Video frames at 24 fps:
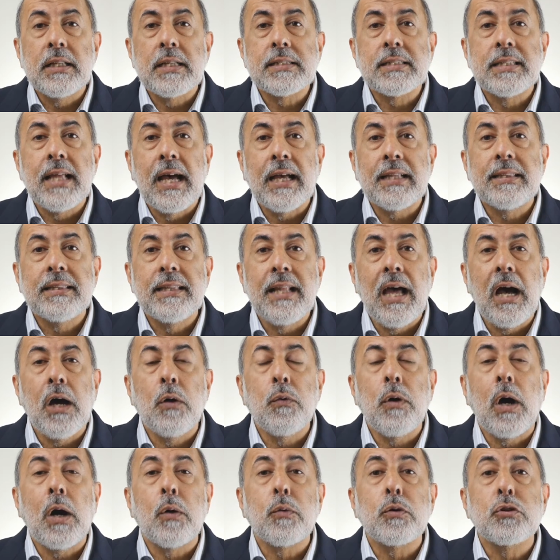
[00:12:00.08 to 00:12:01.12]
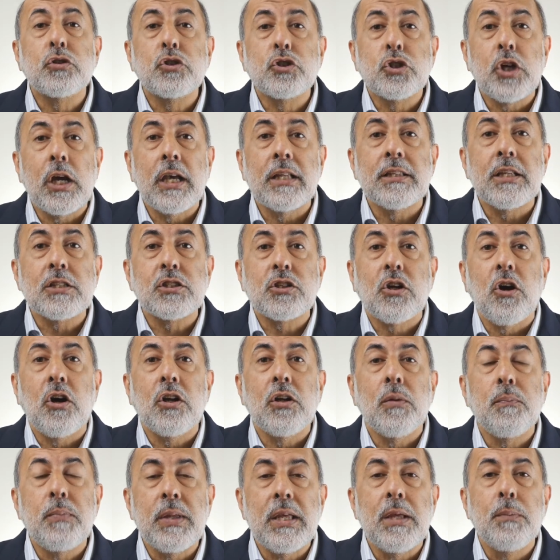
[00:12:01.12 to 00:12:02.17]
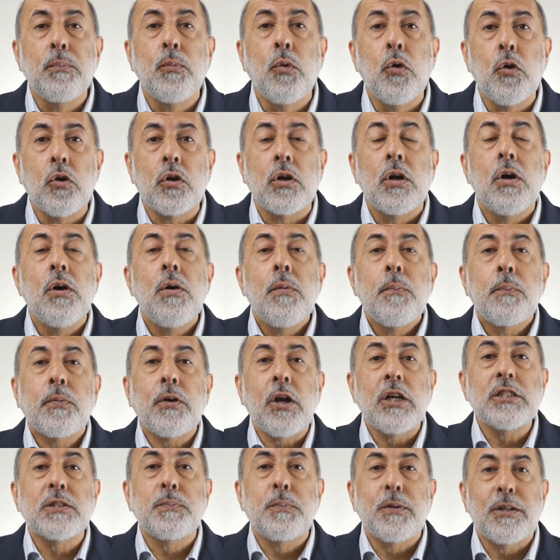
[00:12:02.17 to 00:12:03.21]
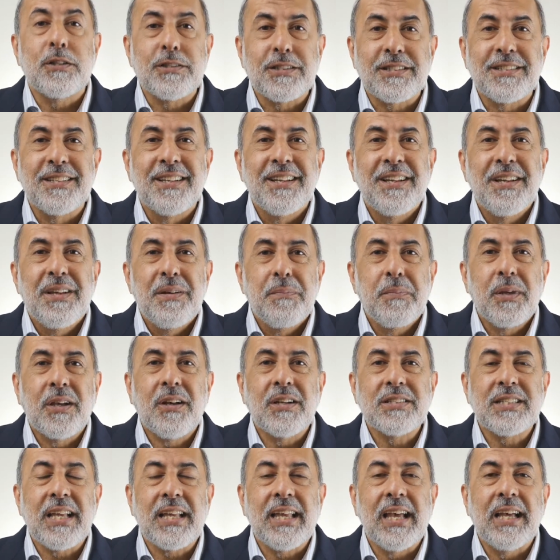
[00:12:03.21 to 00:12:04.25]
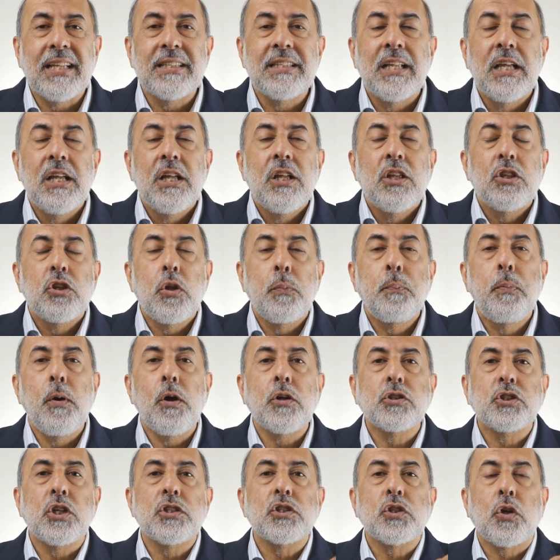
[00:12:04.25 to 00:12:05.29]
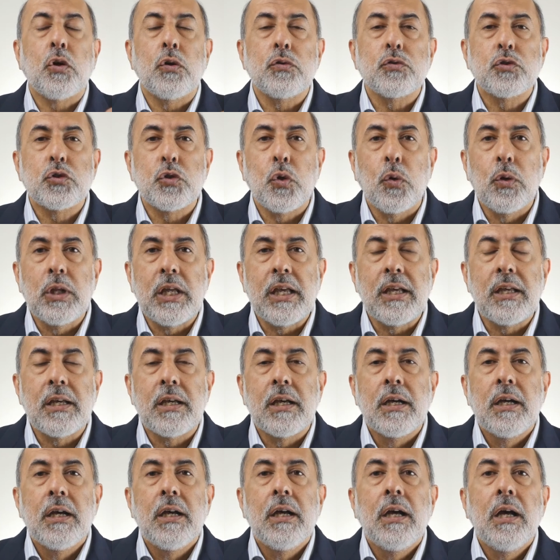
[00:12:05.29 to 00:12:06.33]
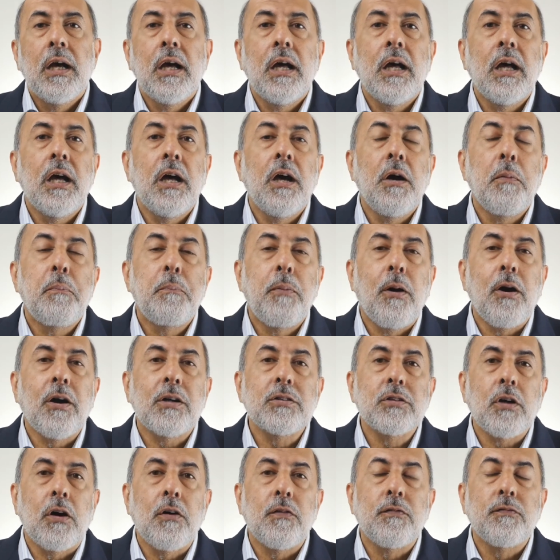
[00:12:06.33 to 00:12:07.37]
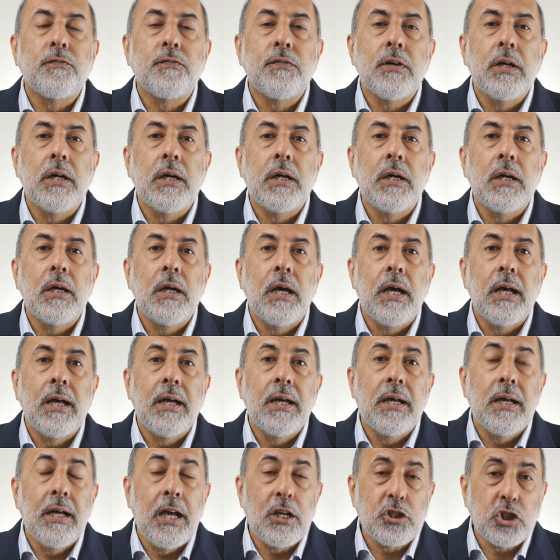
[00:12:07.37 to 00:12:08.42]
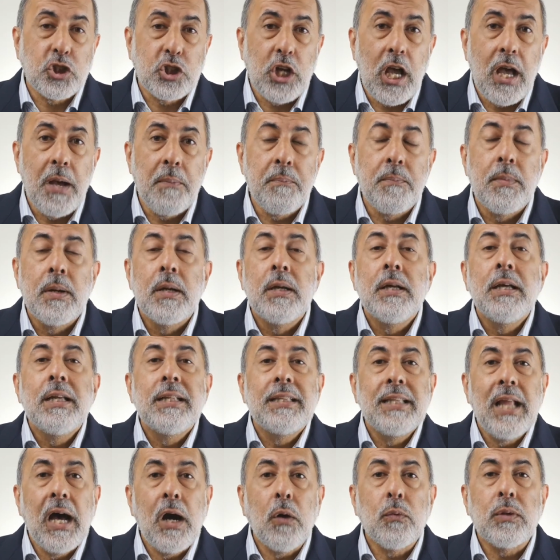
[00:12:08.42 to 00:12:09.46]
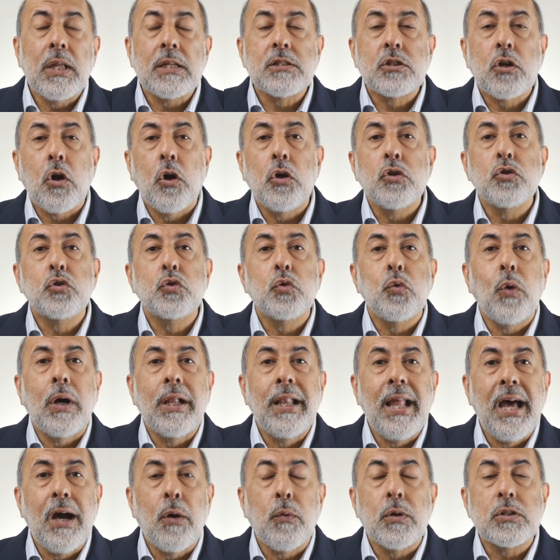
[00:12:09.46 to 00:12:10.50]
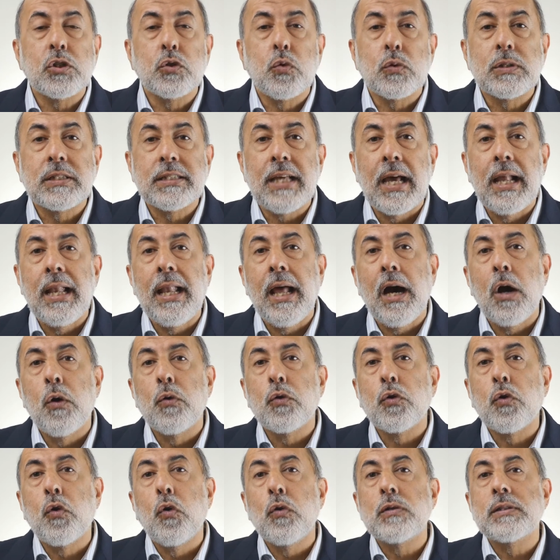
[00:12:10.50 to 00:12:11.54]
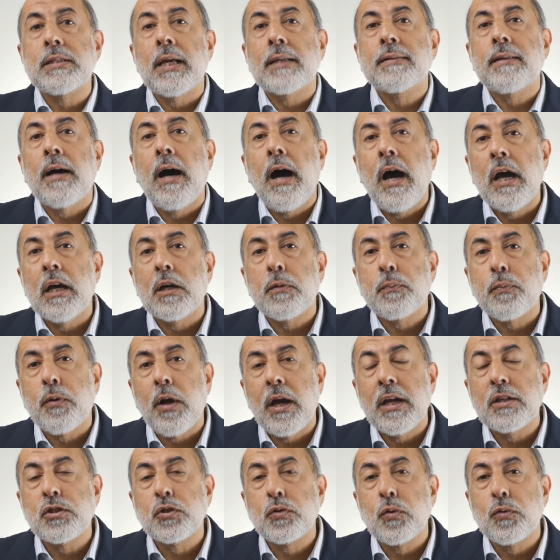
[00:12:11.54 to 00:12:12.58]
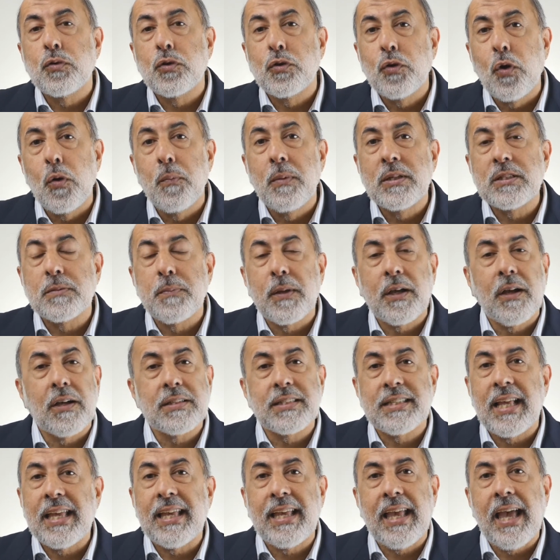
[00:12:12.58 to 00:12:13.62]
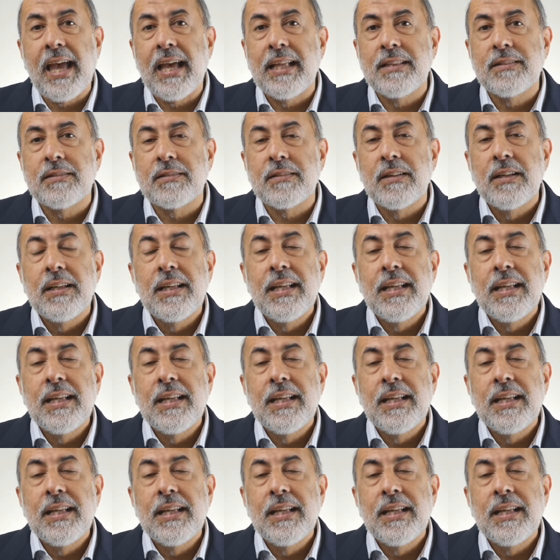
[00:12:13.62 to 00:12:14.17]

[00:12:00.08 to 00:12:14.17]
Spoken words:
is that now our trade is going to be more prosperous, because again, the Persians controlling part of Asham, now that's going to allow us to sell our goods at a higher price to the Romans, because they can't